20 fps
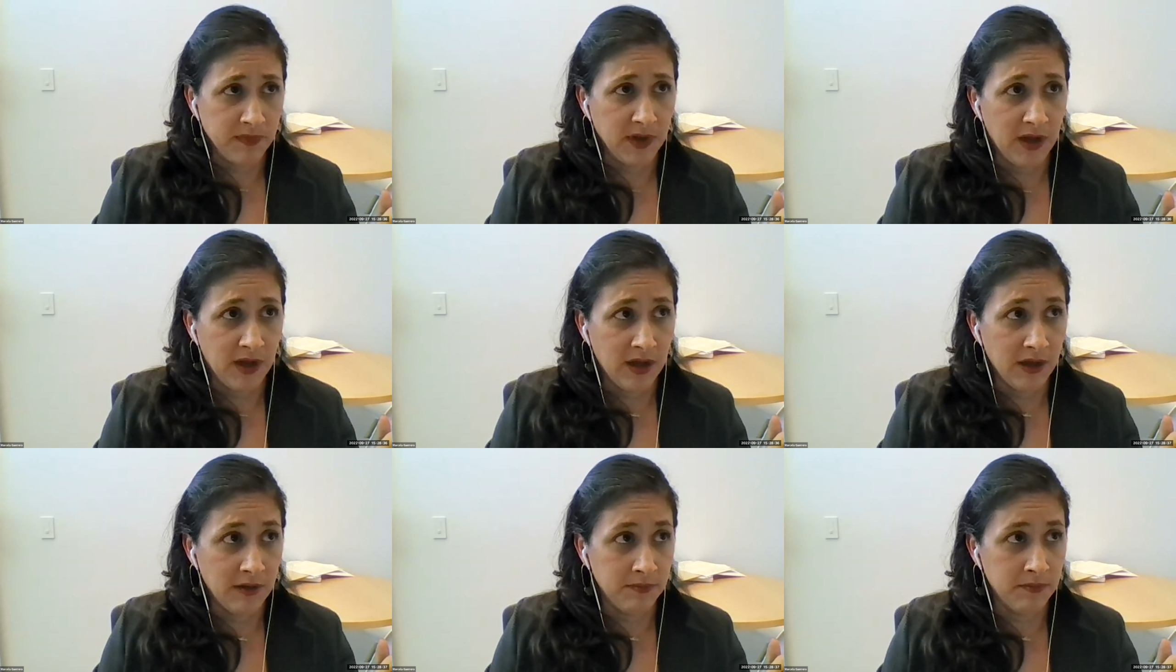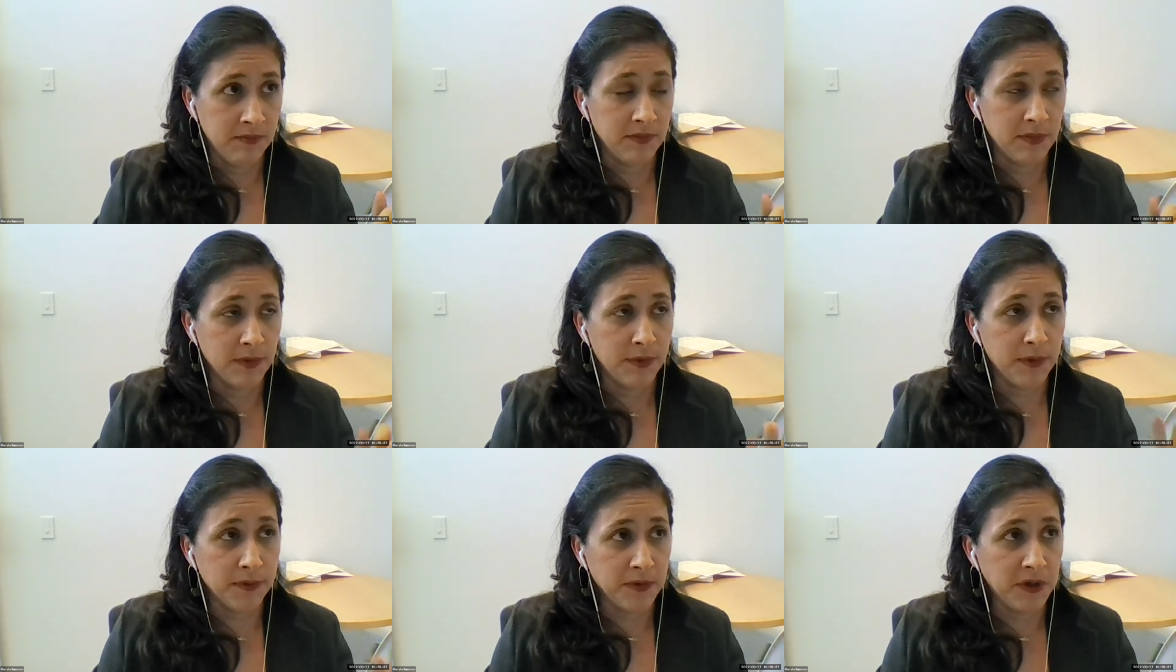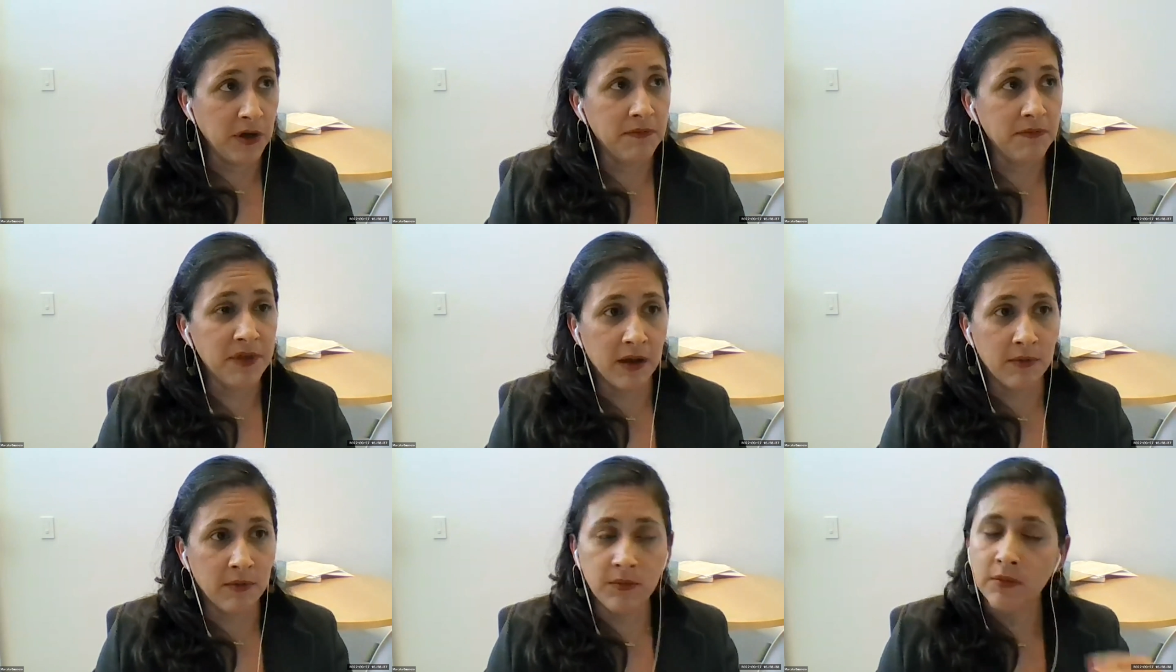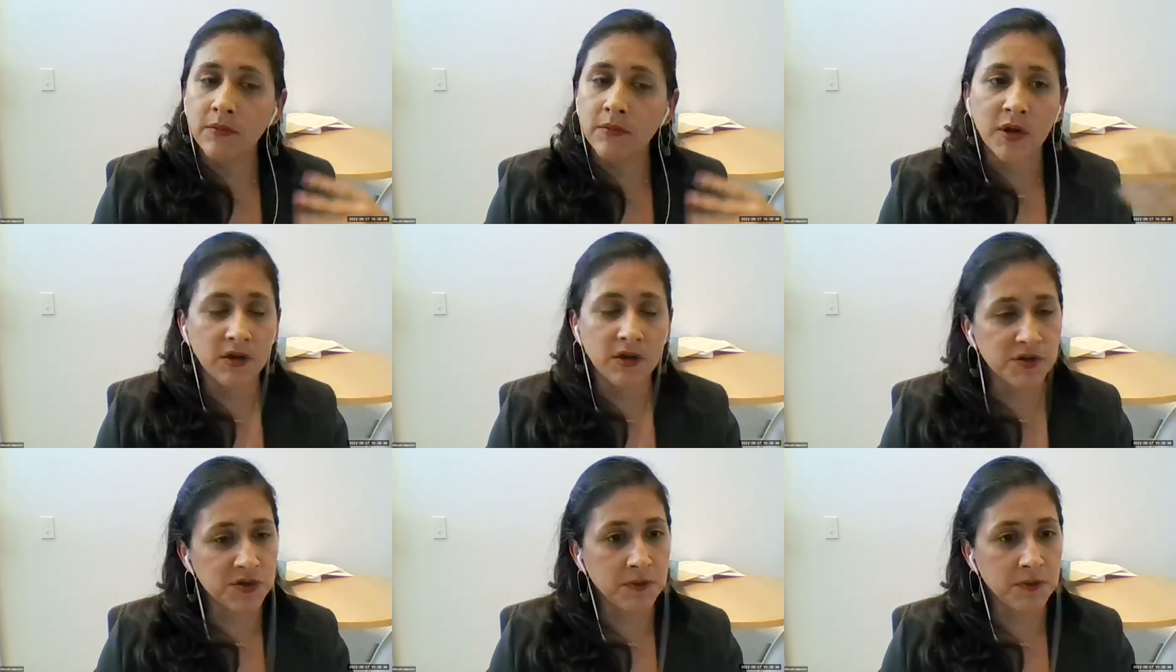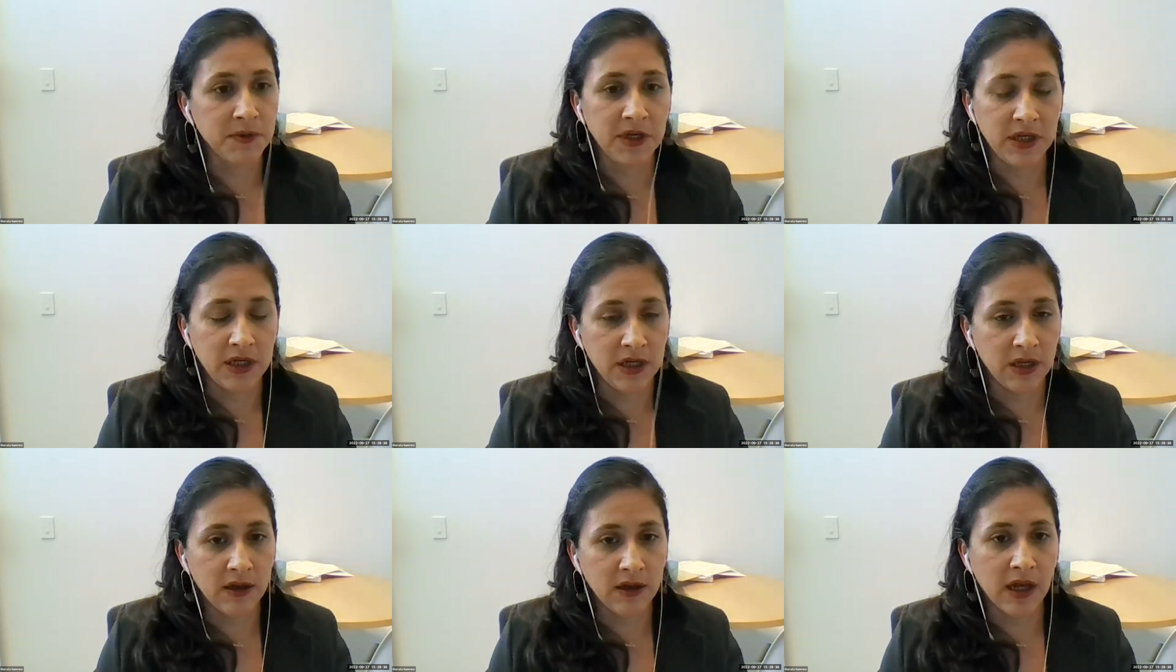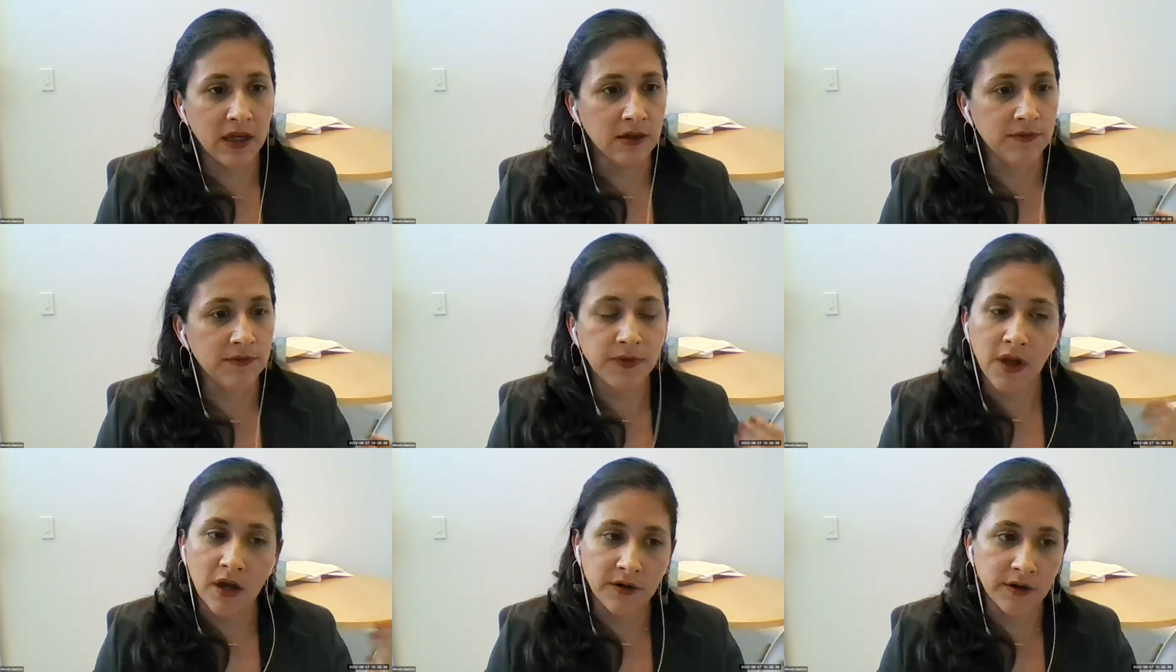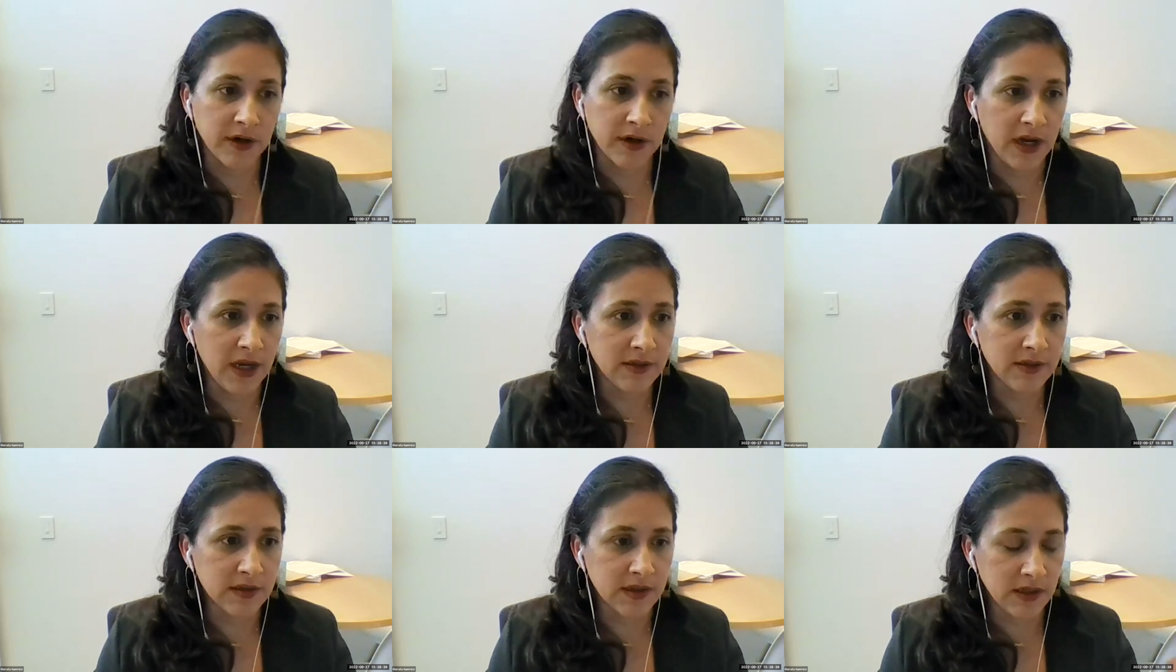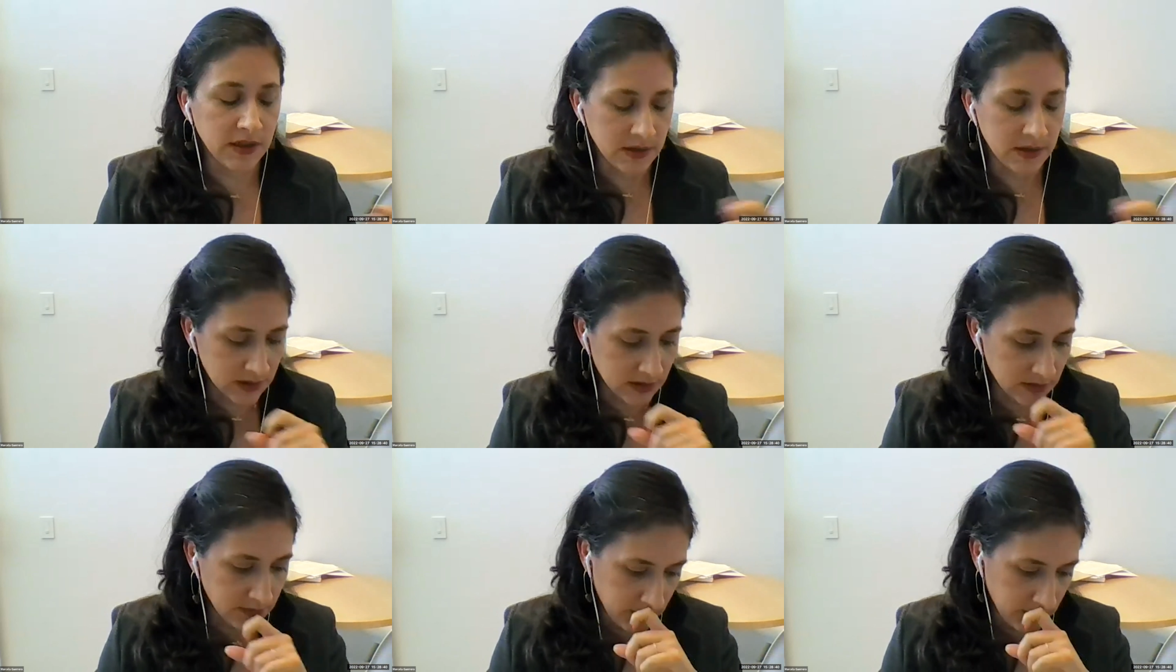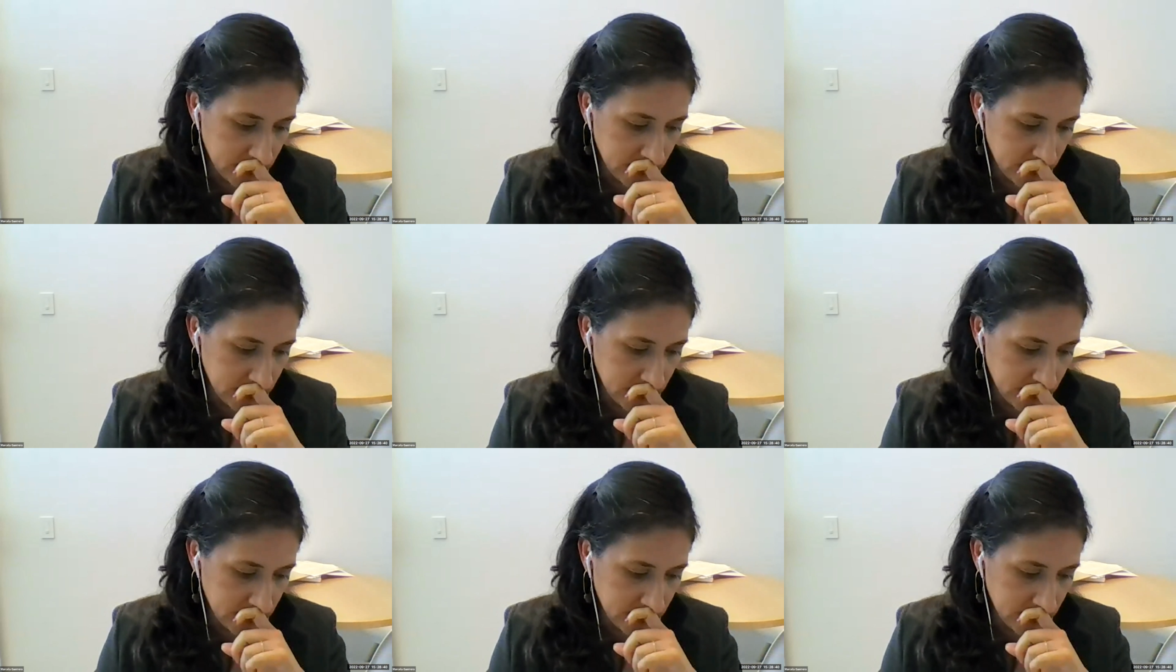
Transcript: 3 of them contributing kind of longer essays,